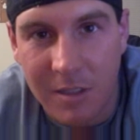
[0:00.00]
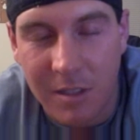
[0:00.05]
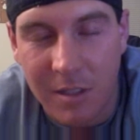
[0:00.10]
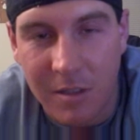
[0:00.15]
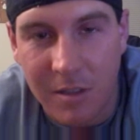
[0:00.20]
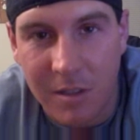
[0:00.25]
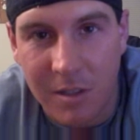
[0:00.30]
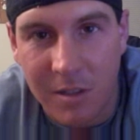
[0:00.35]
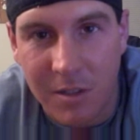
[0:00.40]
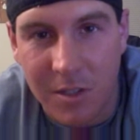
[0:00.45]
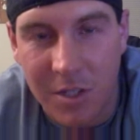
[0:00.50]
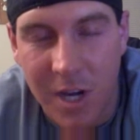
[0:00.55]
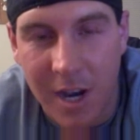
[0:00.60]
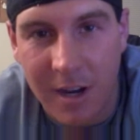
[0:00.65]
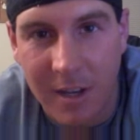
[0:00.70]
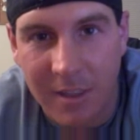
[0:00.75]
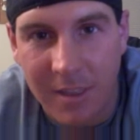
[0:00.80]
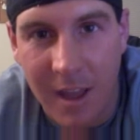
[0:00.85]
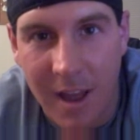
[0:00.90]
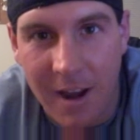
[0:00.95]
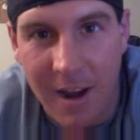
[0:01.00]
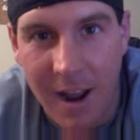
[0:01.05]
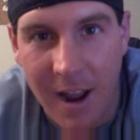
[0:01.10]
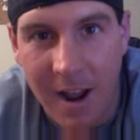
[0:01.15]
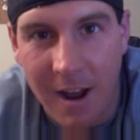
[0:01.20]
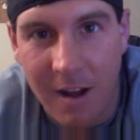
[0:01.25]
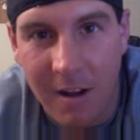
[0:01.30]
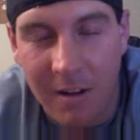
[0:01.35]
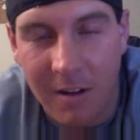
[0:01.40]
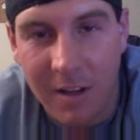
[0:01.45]
to, to check that
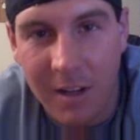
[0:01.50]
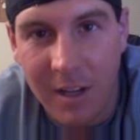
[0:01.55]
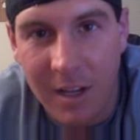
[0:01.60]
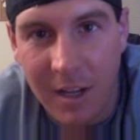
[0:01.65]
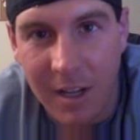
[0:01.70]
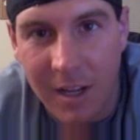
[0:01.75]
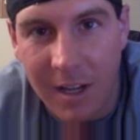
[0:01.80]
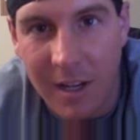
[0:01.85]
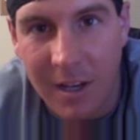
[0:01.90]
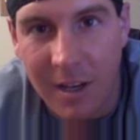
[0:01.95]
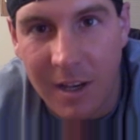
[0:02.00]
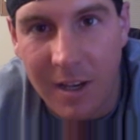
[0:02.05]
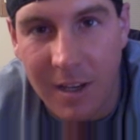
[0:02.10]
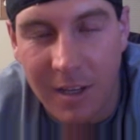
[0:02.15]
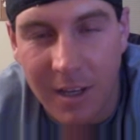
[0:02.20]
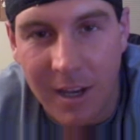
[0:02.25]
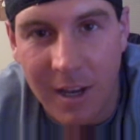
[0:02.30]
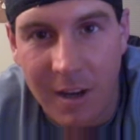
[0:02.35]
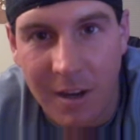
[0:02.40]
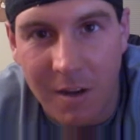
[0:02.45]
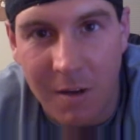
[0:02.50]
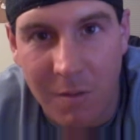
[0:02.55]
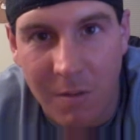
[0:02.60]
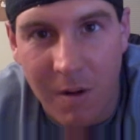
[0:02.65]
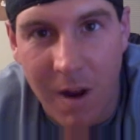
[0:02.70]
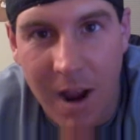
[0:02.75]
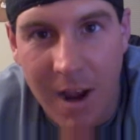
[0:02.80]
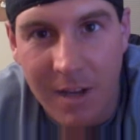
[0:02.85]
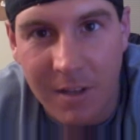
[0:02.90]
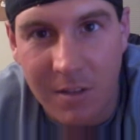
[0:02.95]
out and, and get you
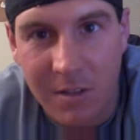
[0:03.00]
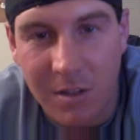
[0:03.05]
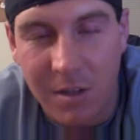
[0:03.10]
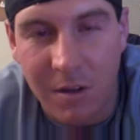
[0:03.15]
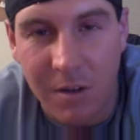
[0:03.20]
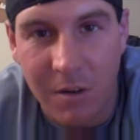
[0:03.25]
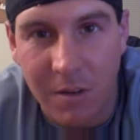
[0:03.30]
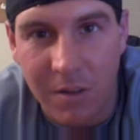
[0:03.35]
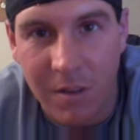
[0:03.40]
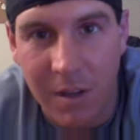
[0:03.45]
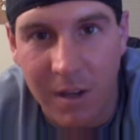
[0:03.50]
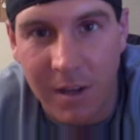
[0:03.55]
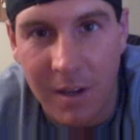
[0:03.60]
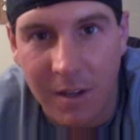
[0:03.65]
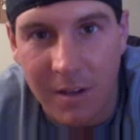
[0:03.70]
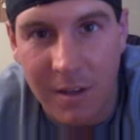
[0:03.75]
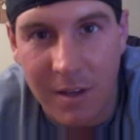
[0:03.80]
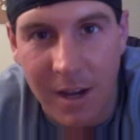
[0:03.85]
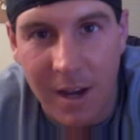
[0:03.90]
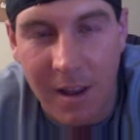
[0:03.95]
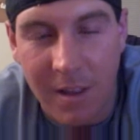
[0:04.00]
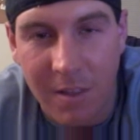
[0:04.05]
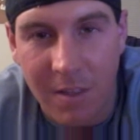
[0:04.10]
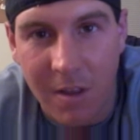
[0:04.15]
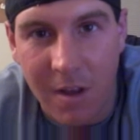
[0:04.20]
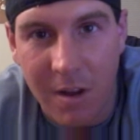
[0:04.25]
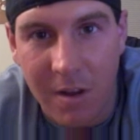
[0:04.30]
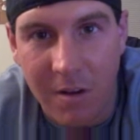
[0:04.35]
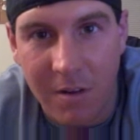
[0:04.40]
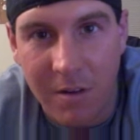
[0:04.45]
right to the
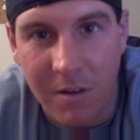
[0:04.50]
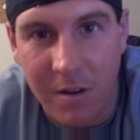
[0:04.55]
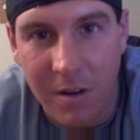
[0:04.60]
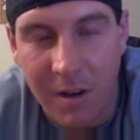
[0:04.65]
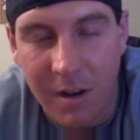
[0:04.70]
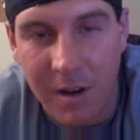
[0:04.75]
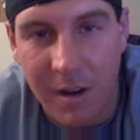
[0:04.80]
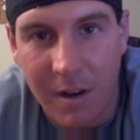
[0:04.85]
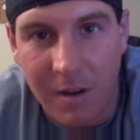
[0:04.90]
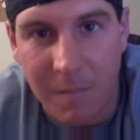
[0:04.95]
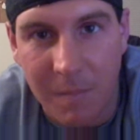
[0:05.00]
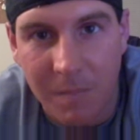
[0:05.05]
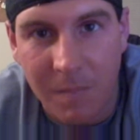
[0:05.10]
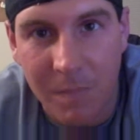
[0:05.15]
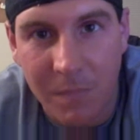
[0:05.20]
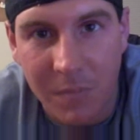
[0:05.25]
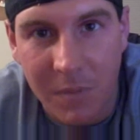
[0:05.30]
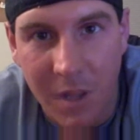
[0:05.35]
download um,